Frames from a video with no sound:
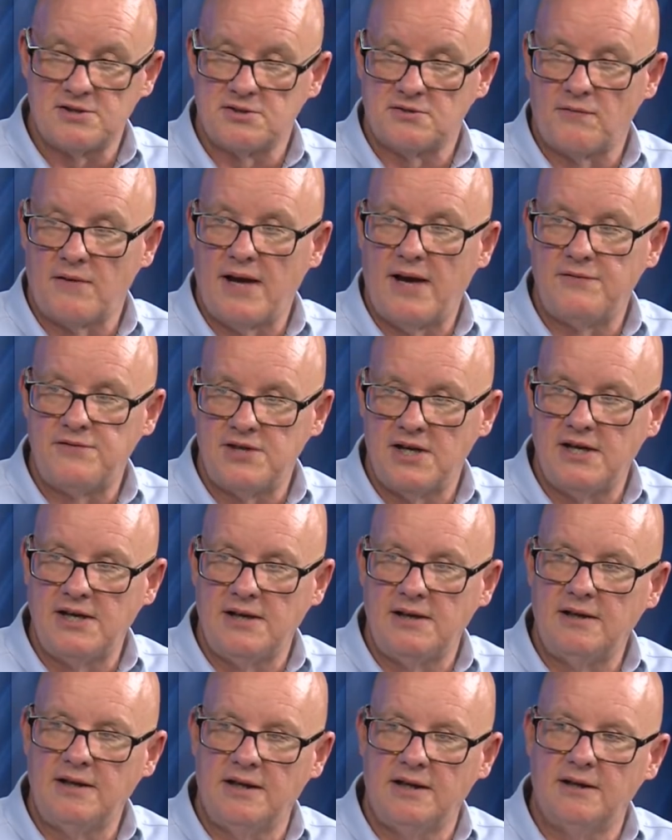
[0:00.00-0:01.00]
of Life
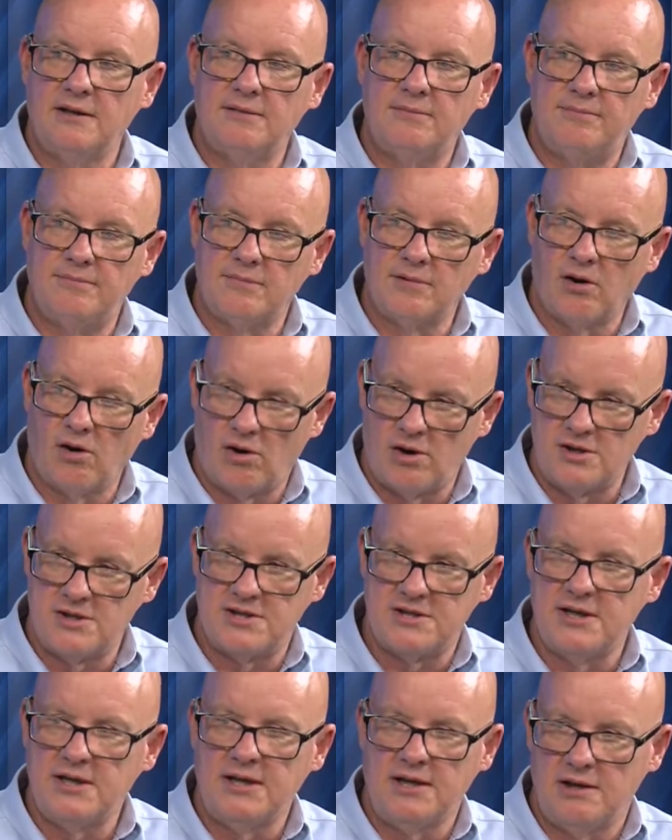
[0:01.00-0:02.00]
Chain in a large
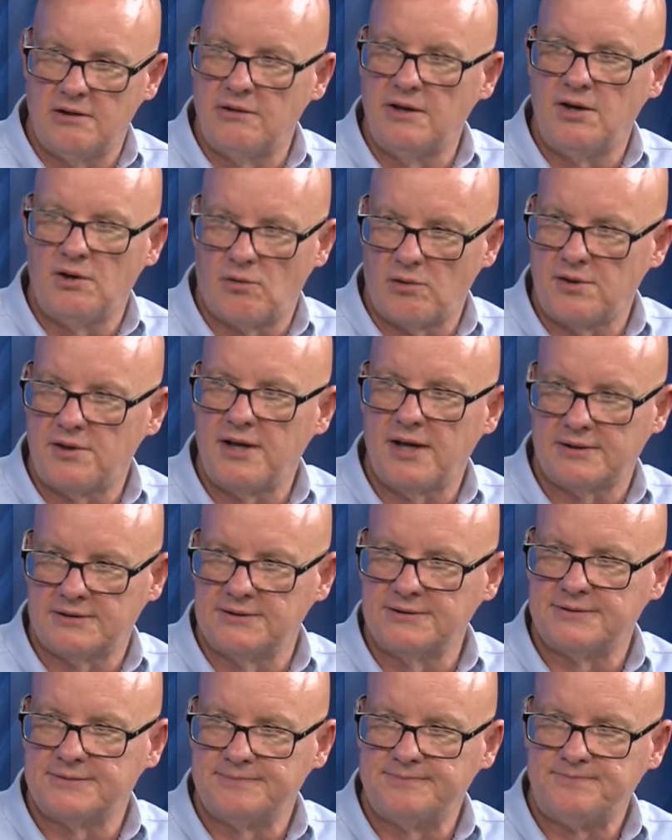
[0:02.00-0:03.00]
city here in North
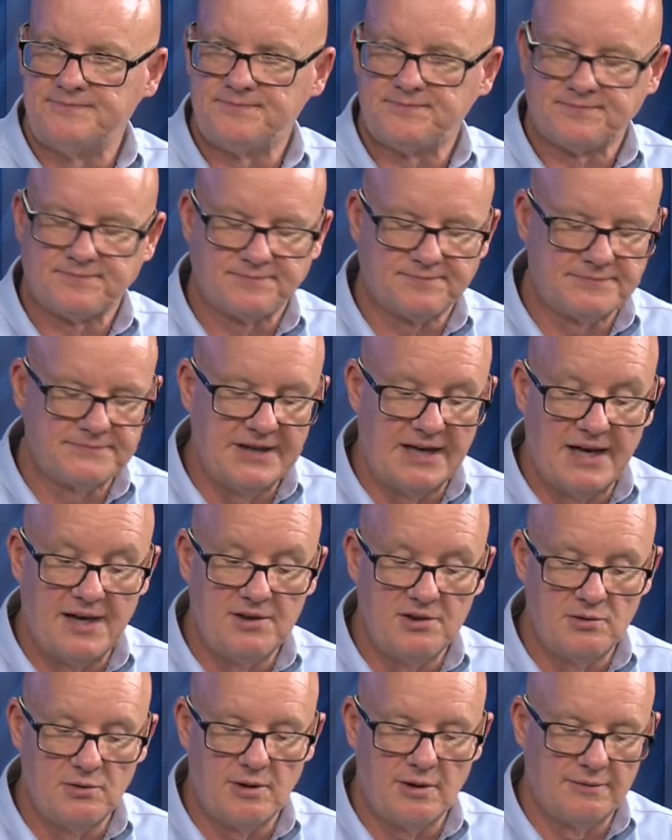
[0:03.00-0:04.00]
Texas, and I
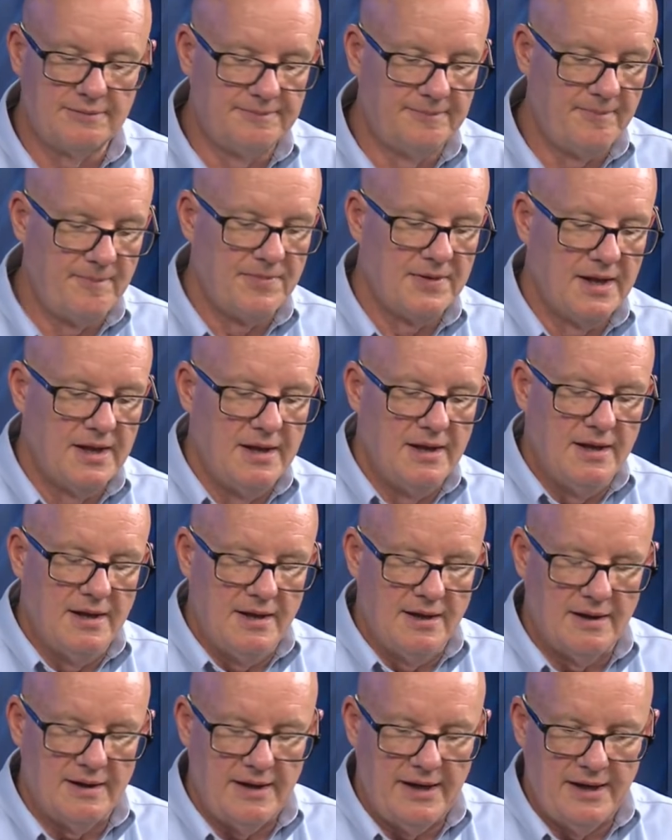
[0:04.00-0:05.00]
knew her.
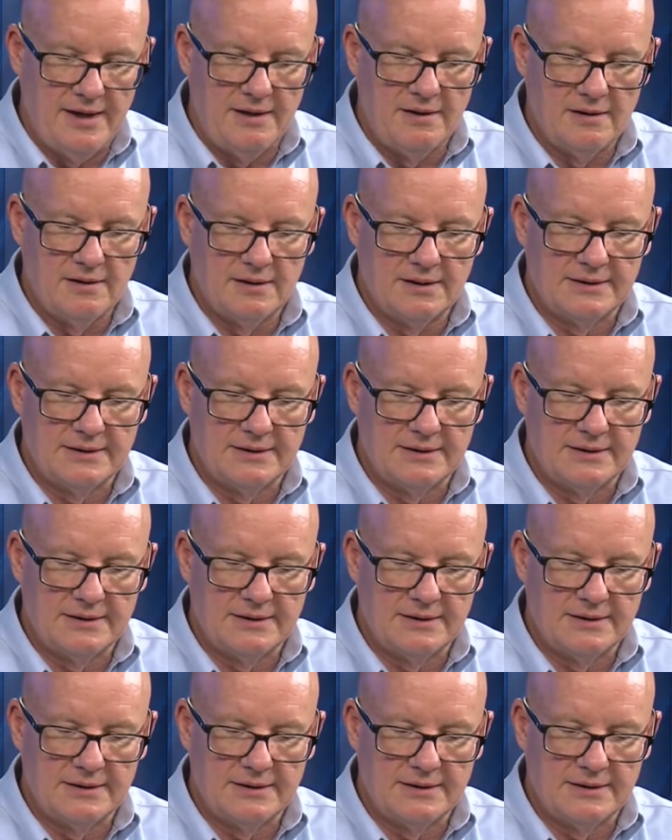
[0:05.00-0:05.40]
And